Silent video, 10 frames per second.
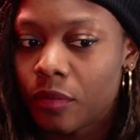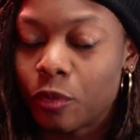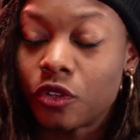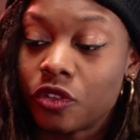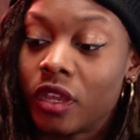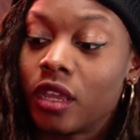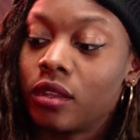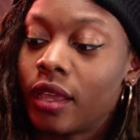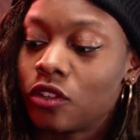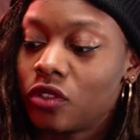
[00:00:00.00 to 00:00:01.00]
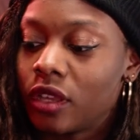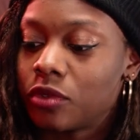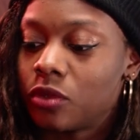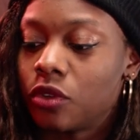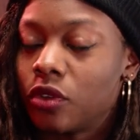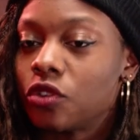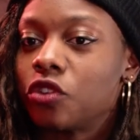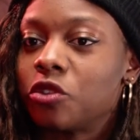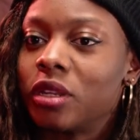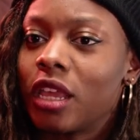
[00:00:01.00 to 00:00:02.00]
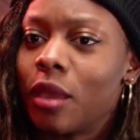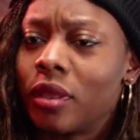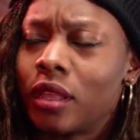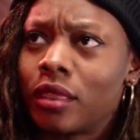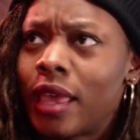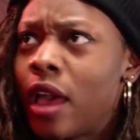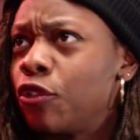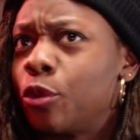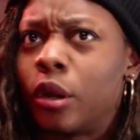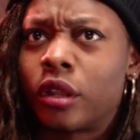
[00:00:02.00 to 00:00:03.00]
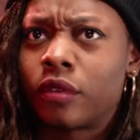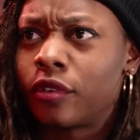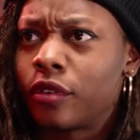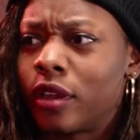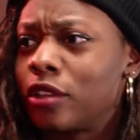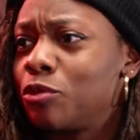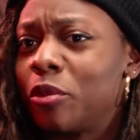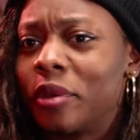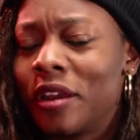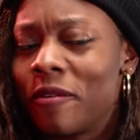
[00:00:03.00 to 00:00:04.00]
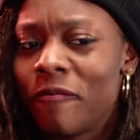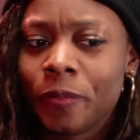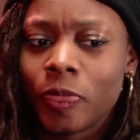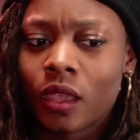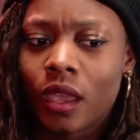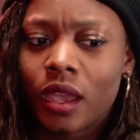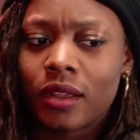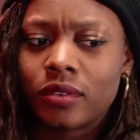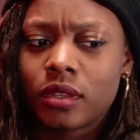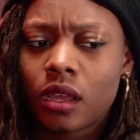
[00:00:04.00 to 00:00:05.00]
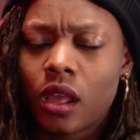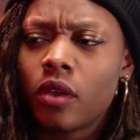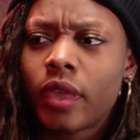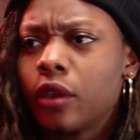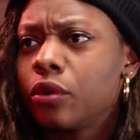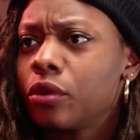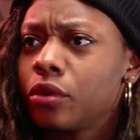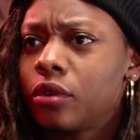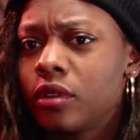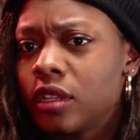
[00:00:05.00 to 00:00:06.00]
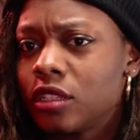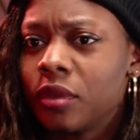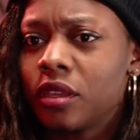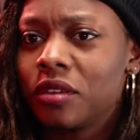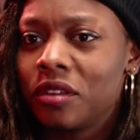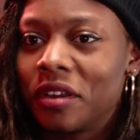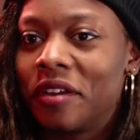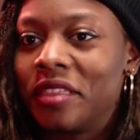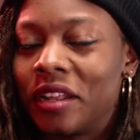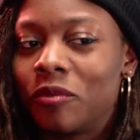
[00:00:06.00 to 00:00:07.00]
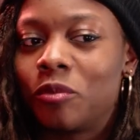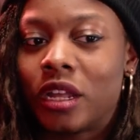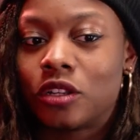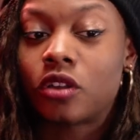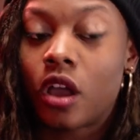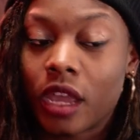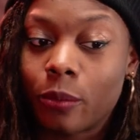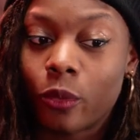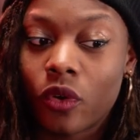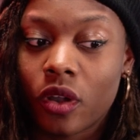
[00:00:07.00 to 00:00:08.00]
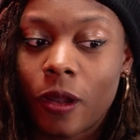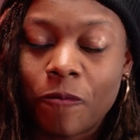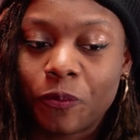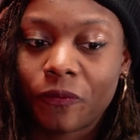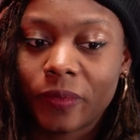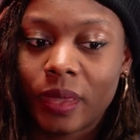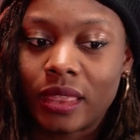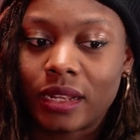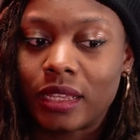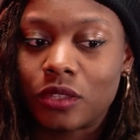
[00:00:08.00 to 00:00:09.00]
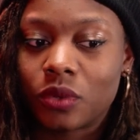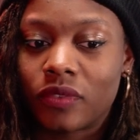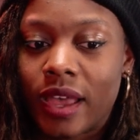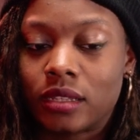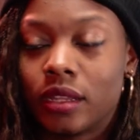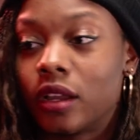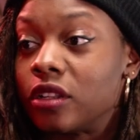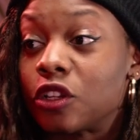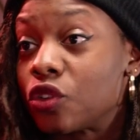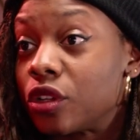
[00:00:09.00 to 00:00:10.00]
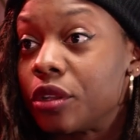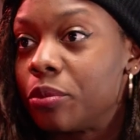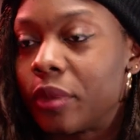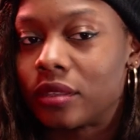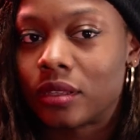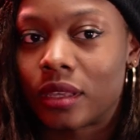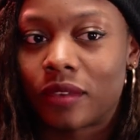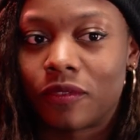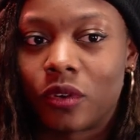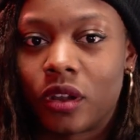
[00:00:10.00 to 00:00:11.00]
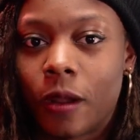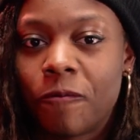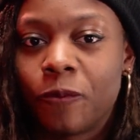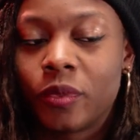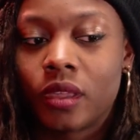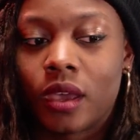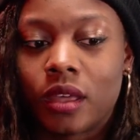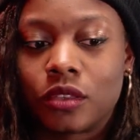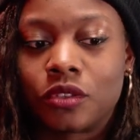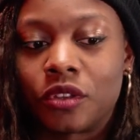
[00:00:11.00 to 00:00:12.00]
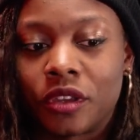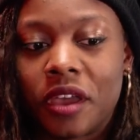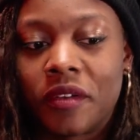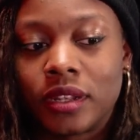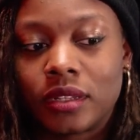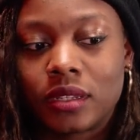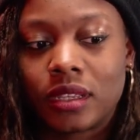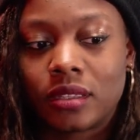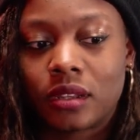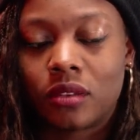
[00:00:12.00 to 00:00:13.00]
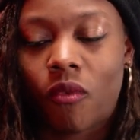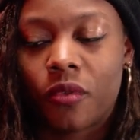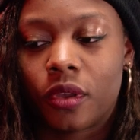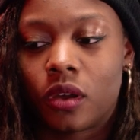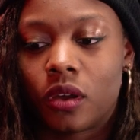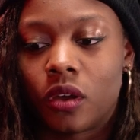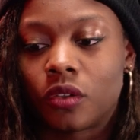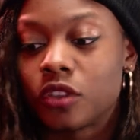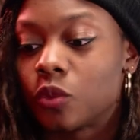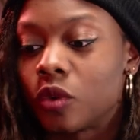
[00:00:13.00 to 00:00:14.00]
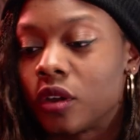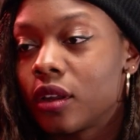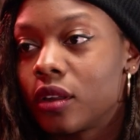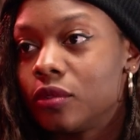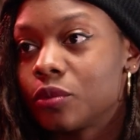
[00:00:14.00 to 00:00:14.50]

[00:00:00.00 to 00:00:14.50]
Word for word: my producer Ian actually he was the one who introduced me to him at like the after party for the Us premiere, and I was like oh, okay cool cool nice to meet you you know and then we got to talking more, and then he sort of had to like audition basically for uh, the studio and he sent all this work